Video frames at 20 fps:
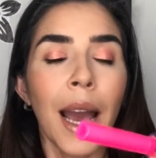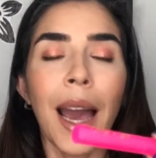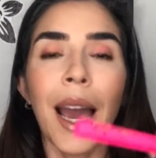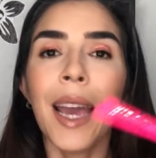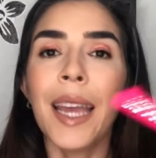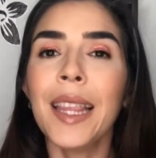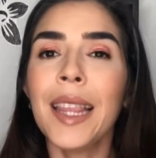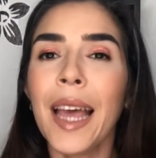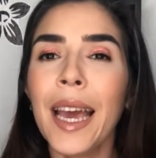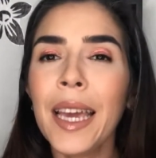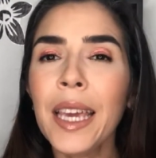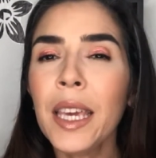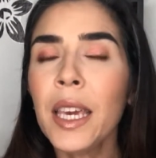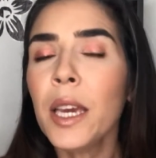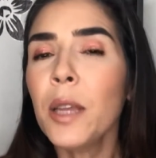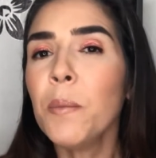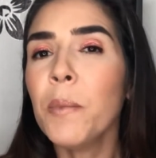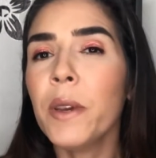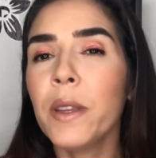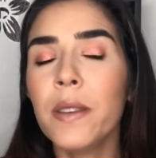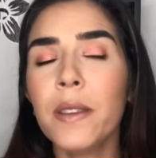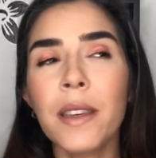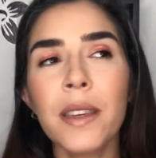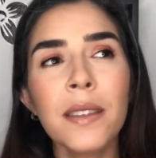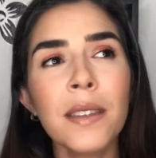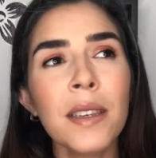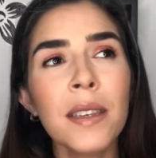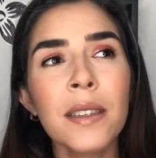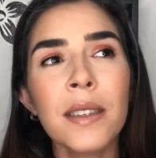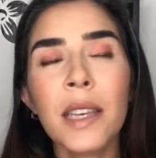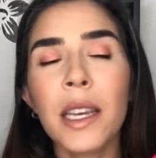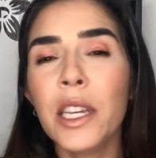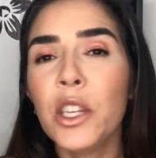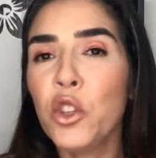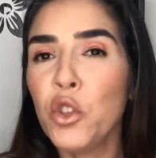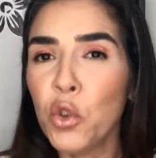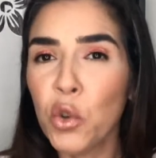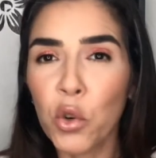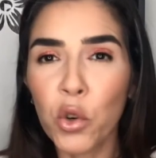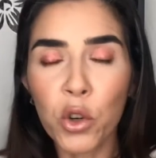I like it, but this is a
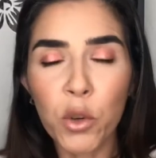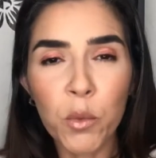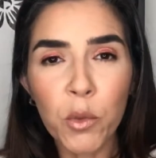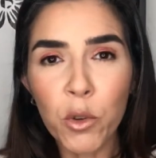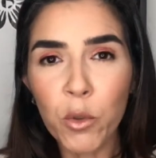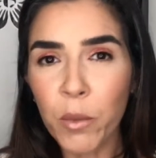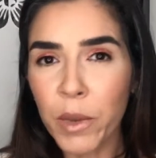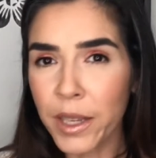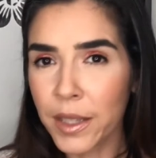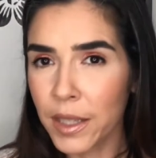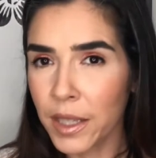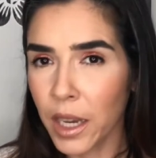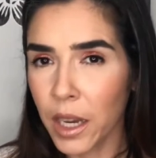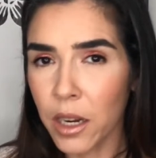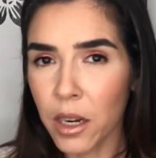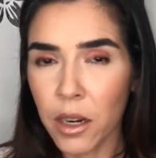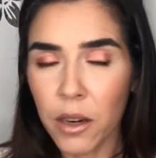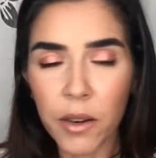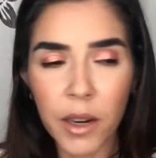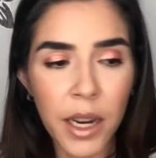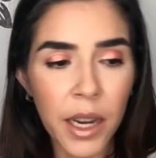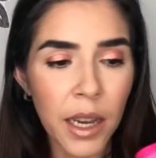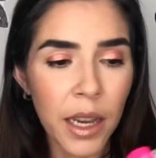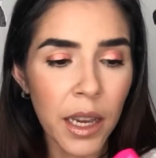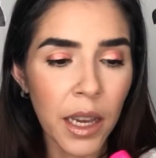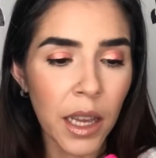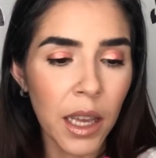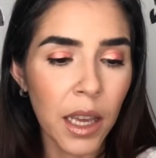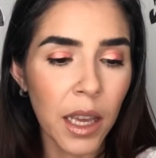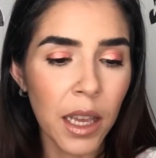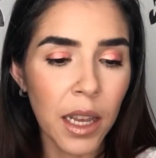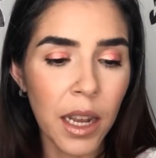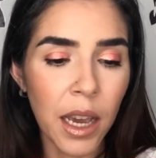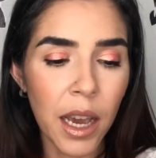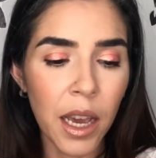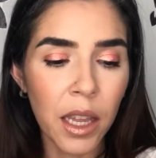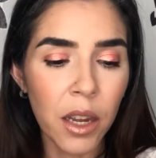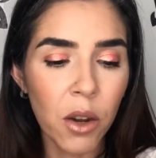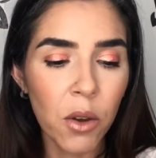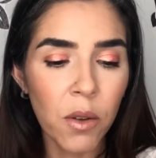normal mascara, and
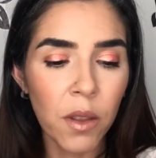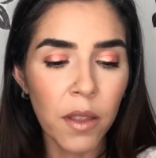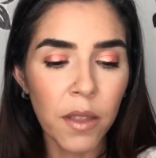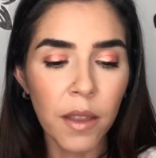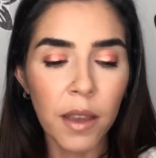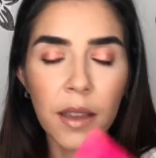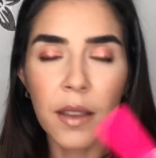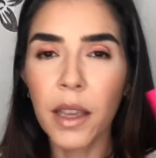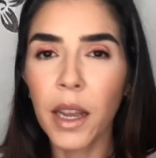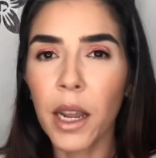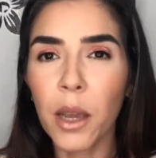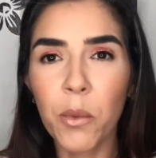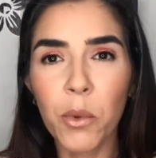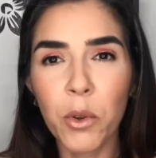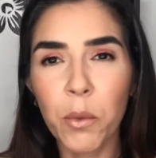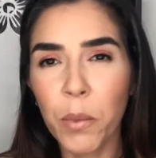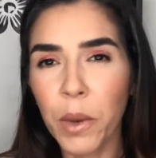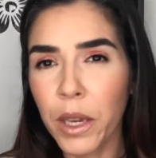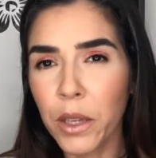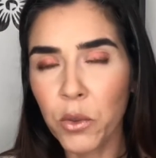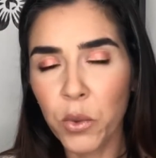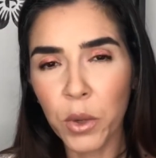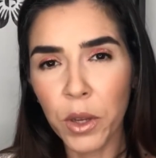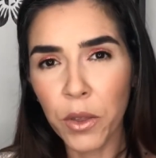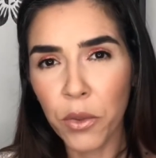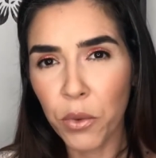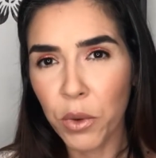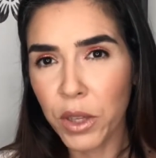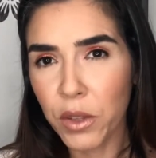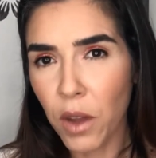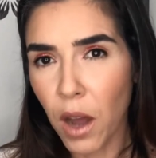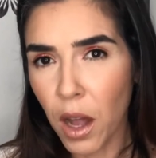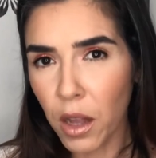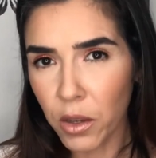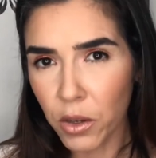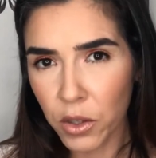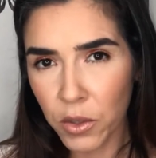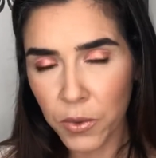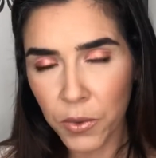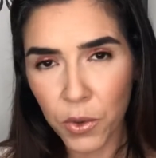I don't think that I would pay
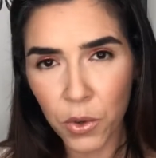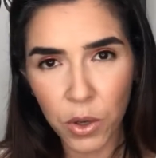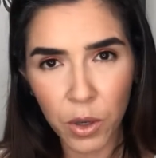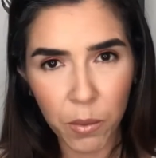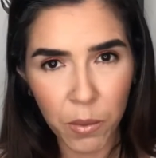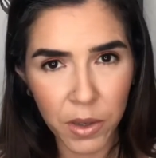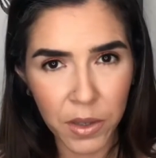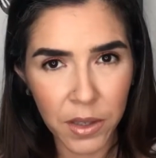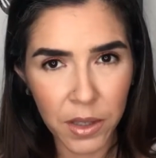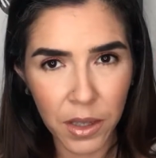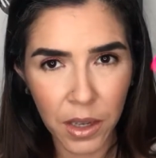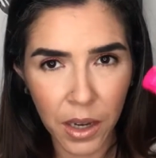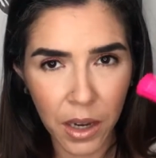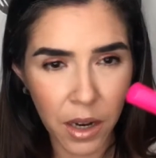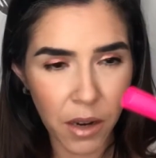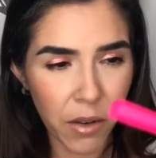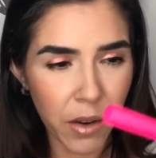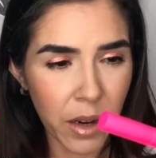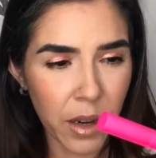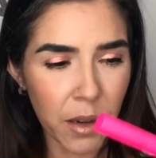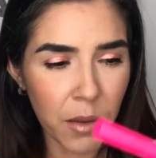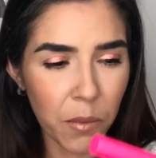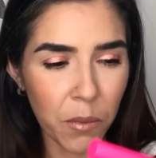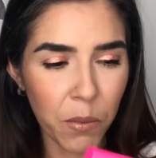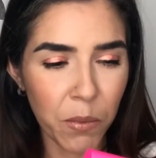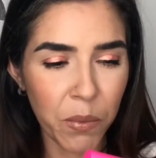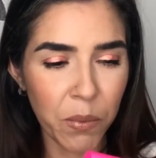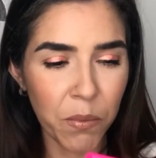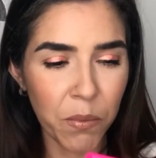$23 for a mascara